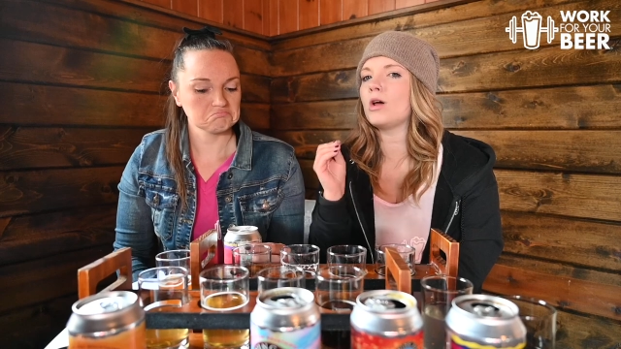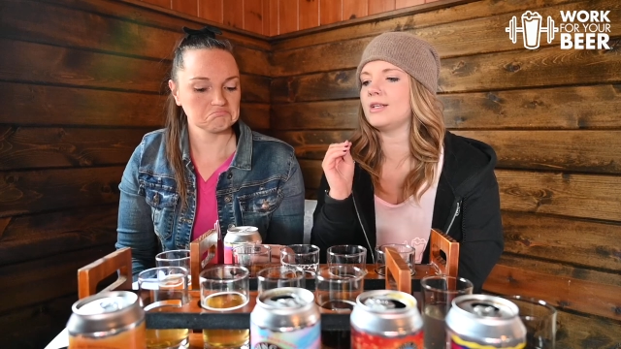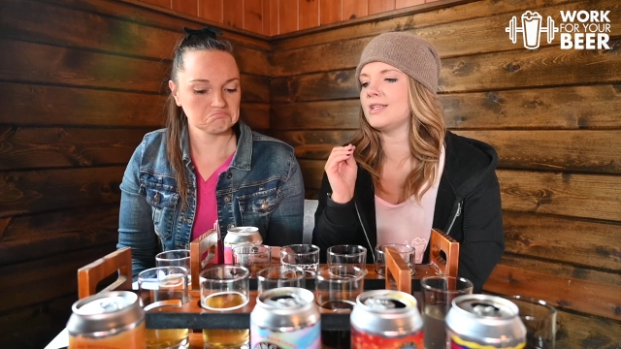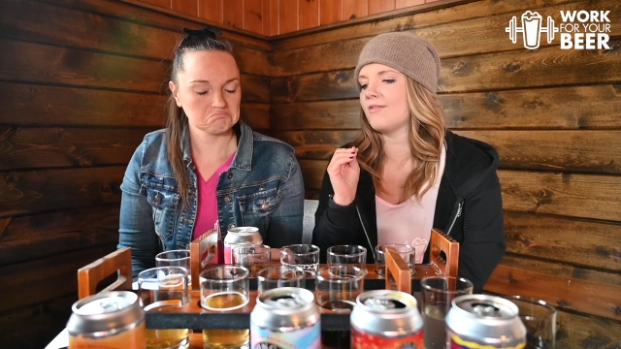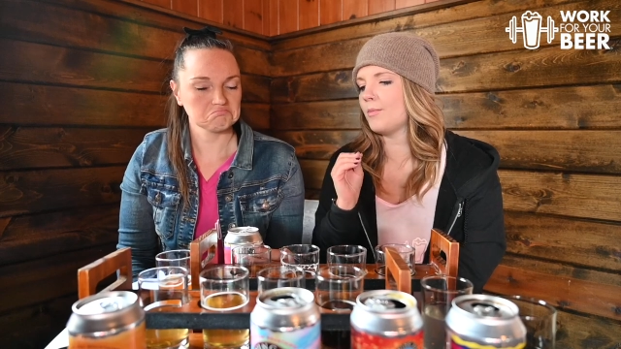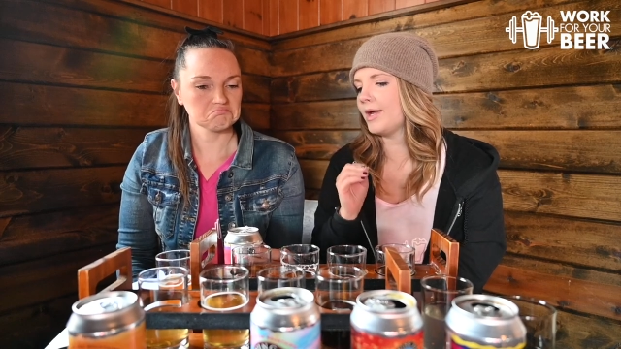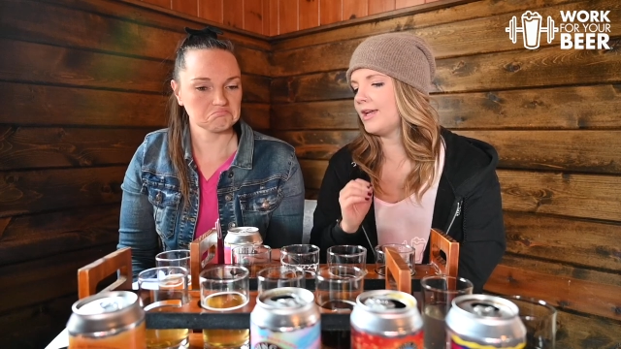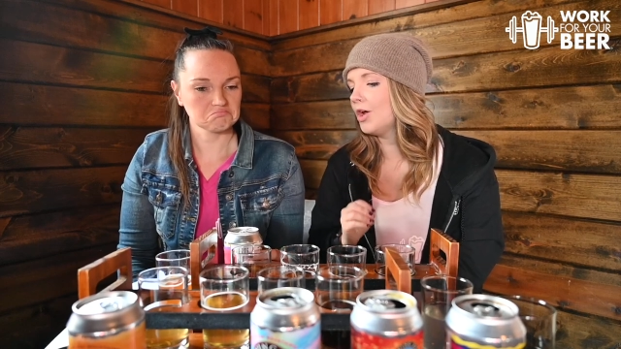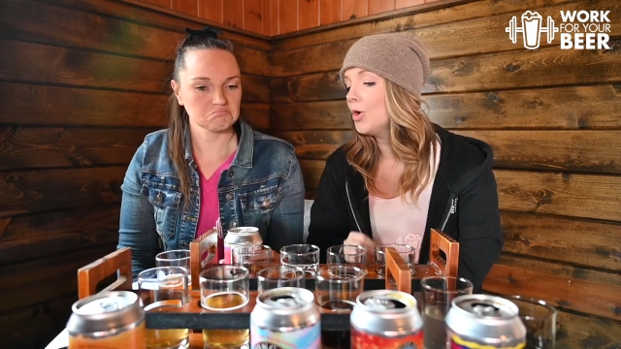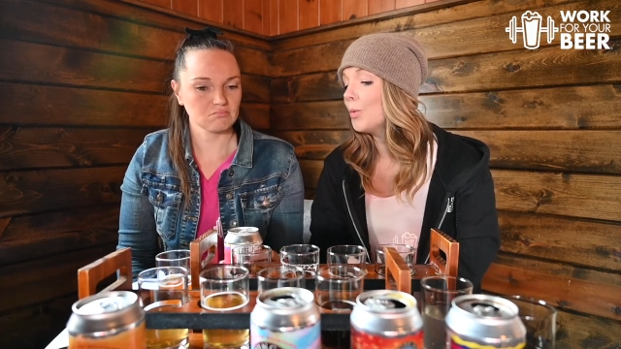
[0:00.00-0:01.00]
Speaker 1: want it to have a
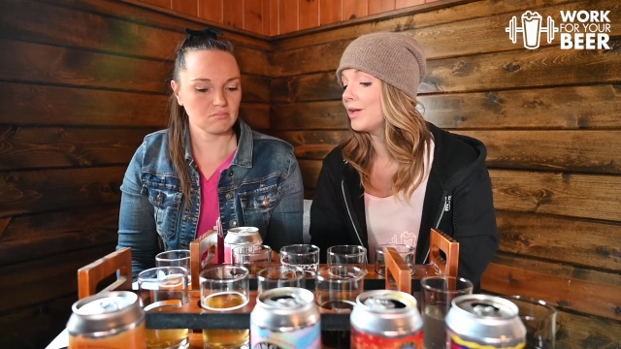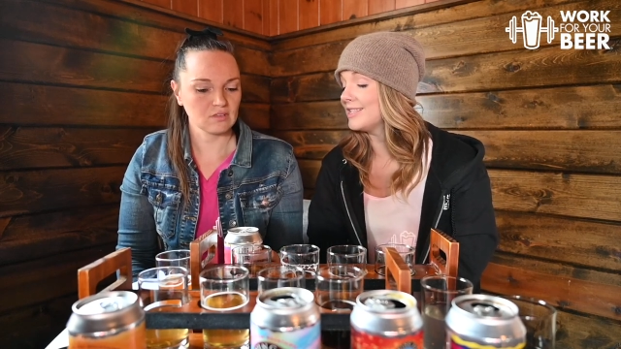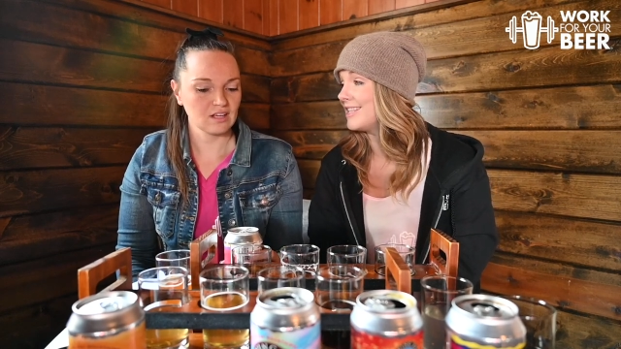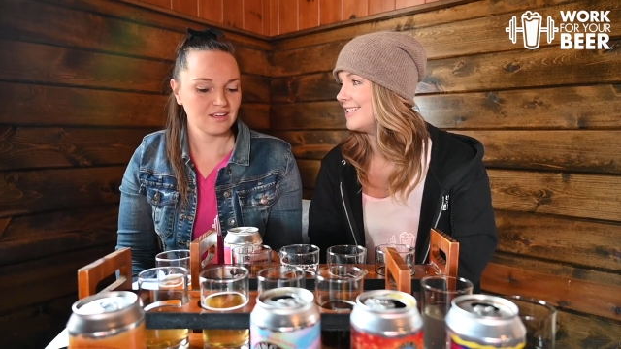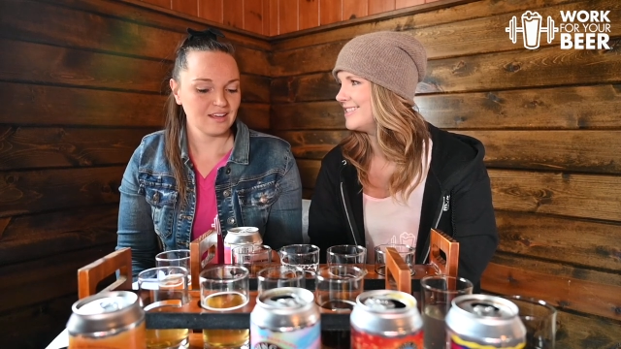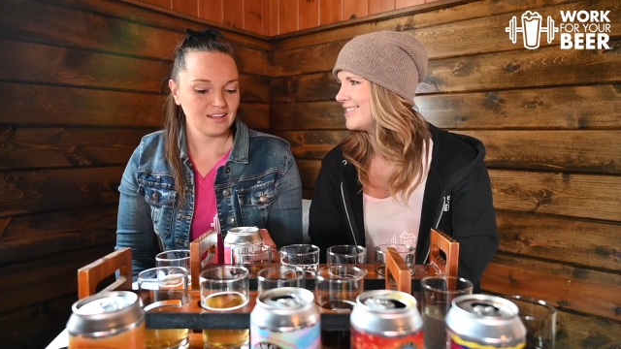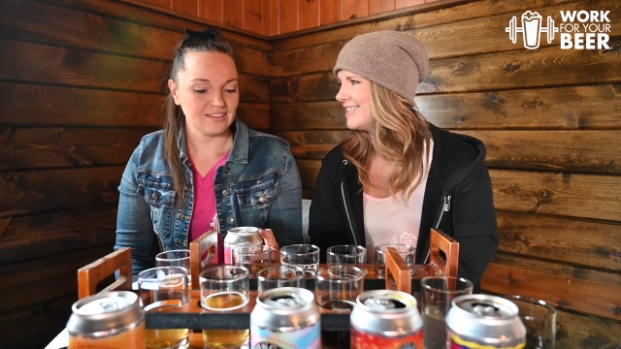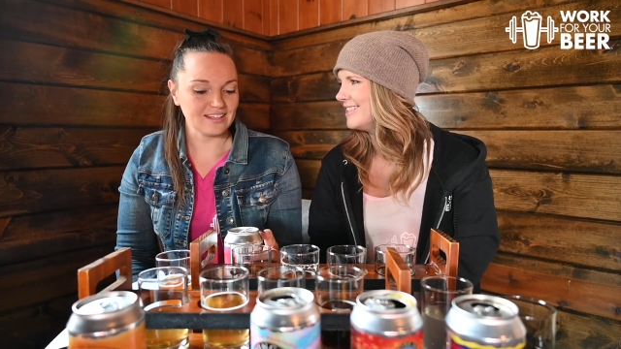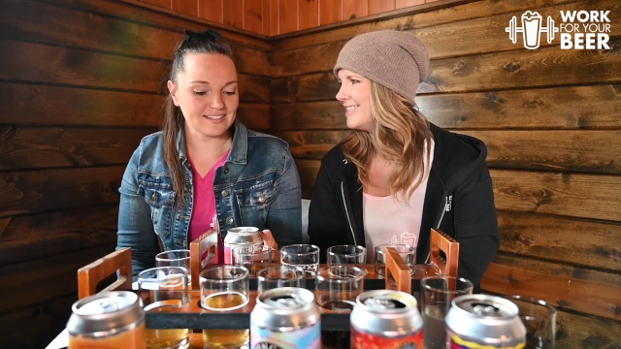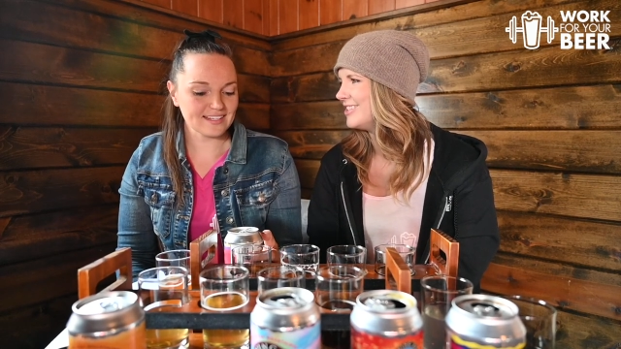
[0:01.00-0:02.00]
bite. What is this?
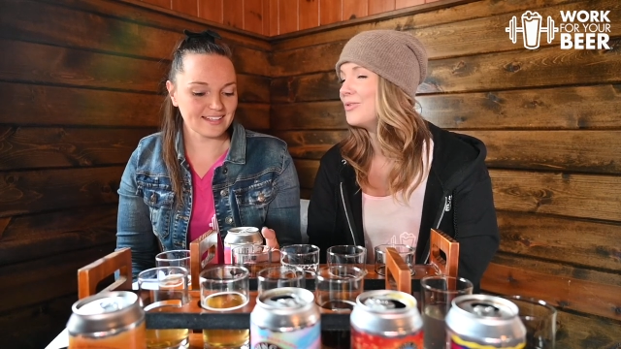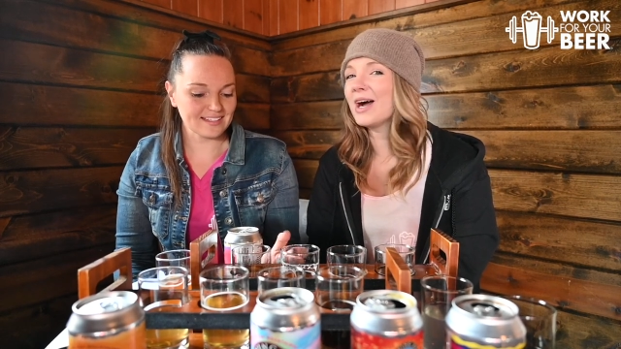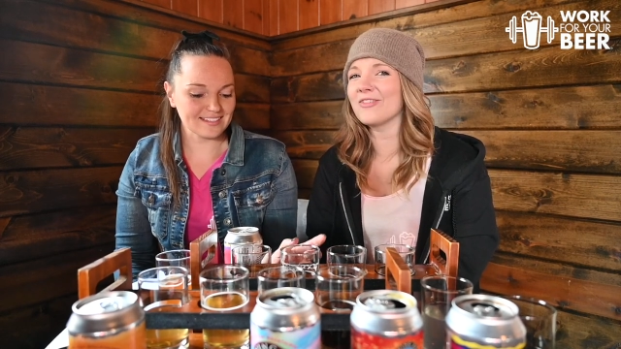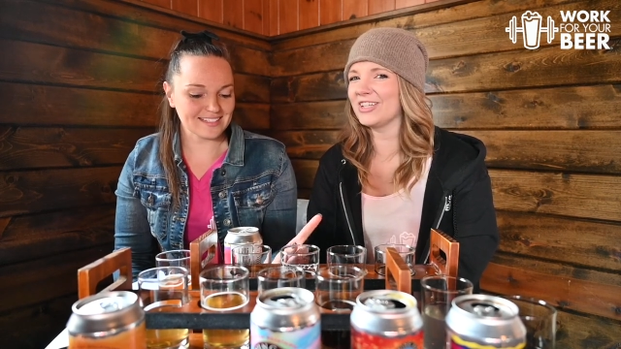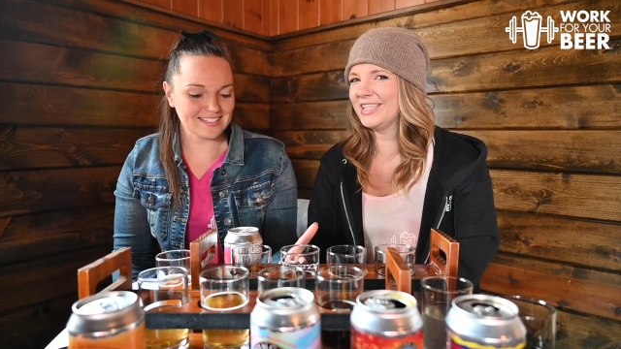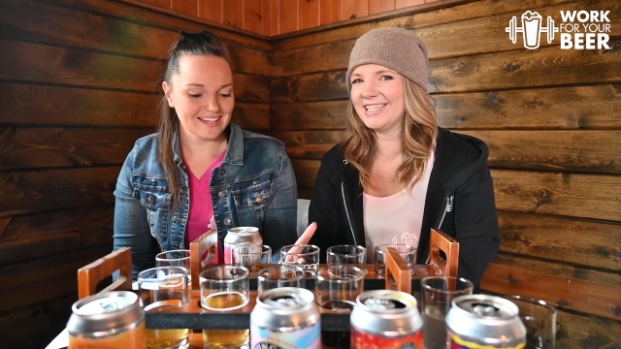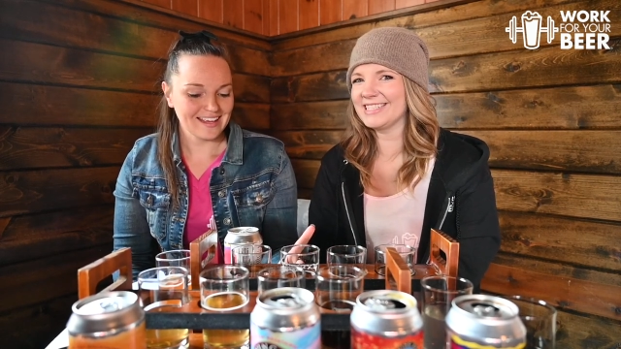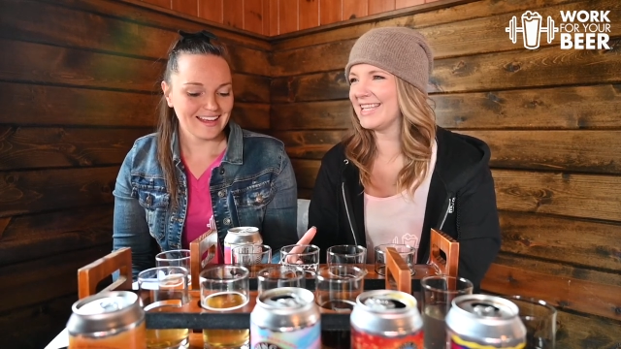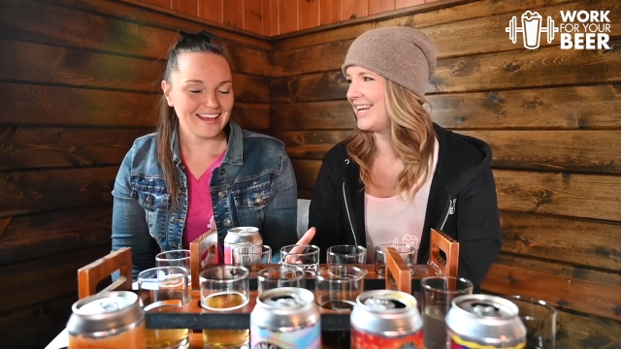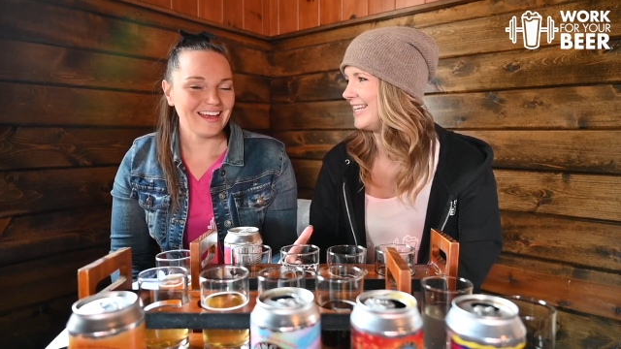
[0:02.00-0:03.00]
This You got really
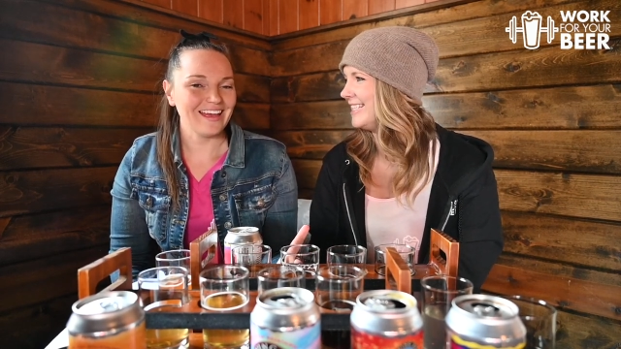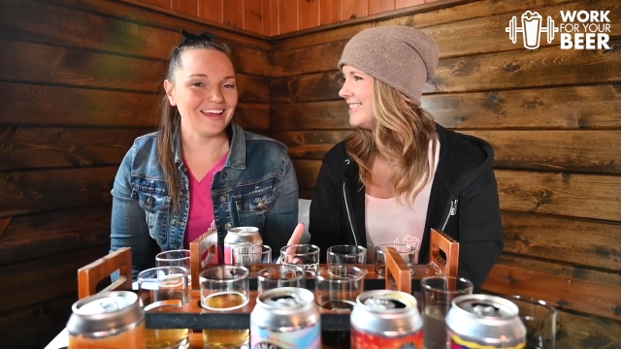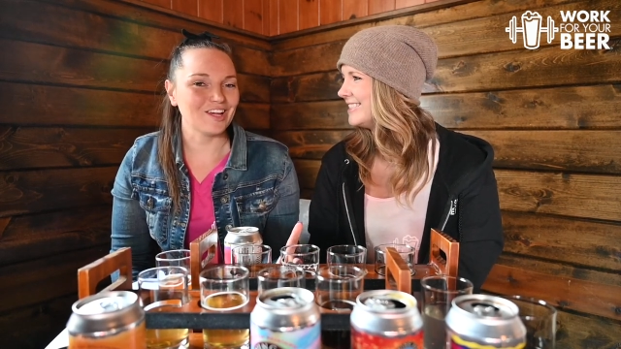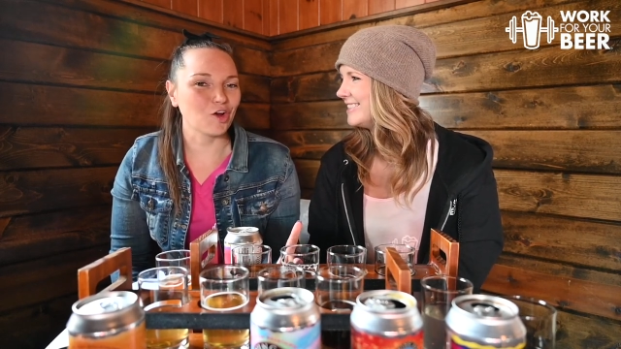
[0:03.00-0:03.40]
excited. A